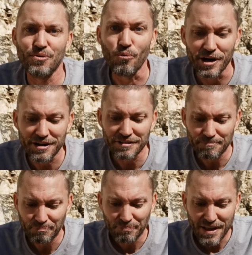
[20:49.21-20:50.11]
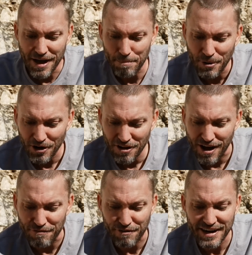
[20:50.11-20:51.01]
Well, a burnt
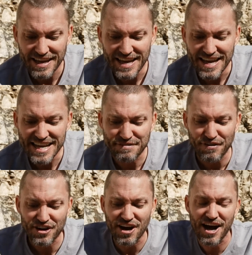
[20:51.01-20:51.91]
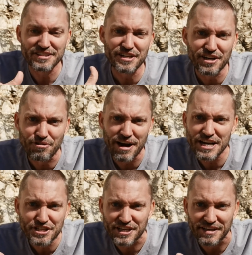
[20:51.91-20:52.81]
offering is for
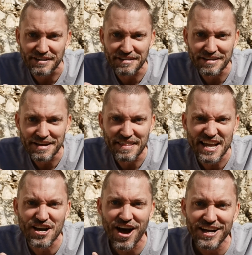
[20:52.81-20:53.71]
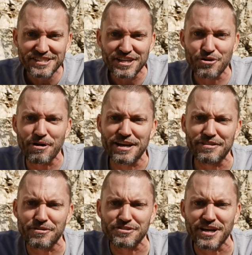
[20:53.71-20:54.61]
consecration. They
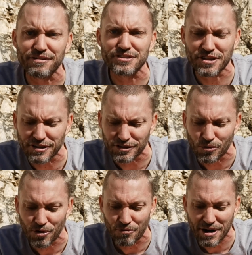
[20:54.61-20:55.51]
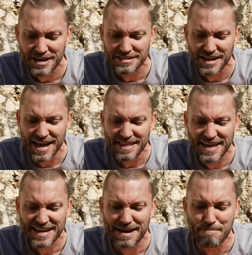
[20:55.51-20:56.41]
consecrated themselves to the Lord, right?
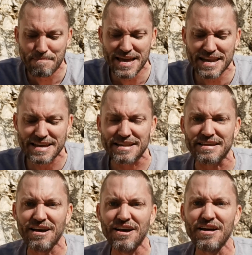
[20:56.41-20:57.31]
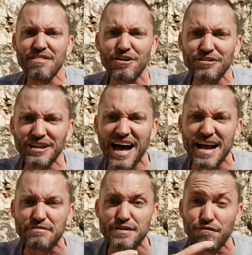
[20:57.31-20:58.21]
They committed their
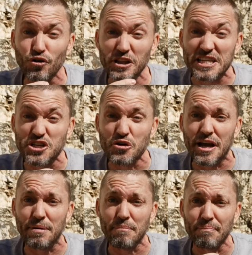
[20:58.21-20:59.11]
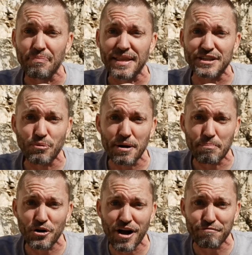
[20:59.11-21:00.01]
lives fully to Him. That's what a
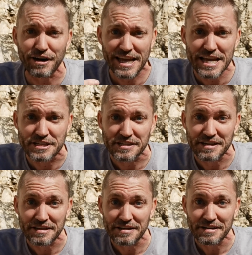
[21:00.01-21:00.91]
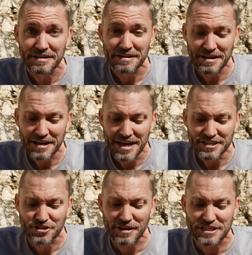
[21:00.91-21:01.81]
burnt offering is.
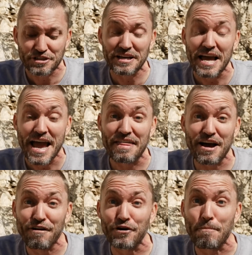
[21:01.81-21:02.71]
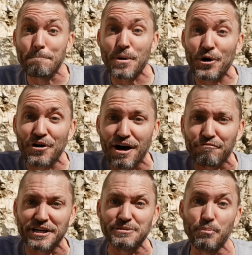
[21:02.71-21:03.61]
So they took and they offered burnt
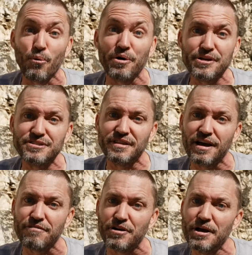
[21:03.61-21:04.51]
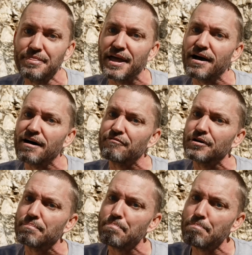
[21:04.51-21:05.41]
offerings. But what did they offer? They
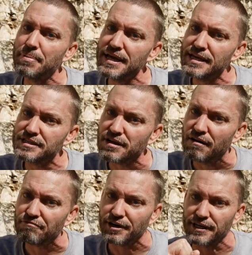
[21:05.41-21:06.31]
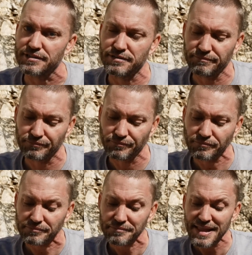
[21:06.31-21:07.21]
offered peace offerings.
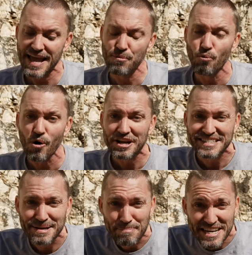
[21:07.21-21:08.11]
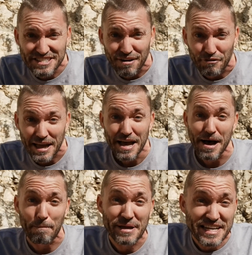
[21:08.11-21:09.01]
And what is a peace offering?
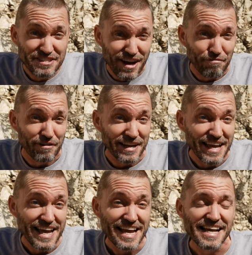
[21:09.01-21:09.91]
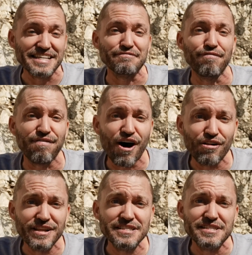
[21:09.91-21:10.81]
A peace offering is
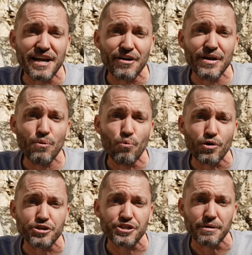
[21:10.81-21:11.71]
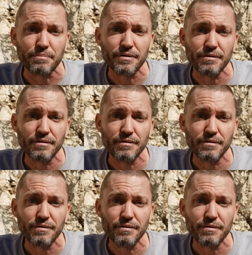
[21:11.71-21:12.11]
voluntary worship.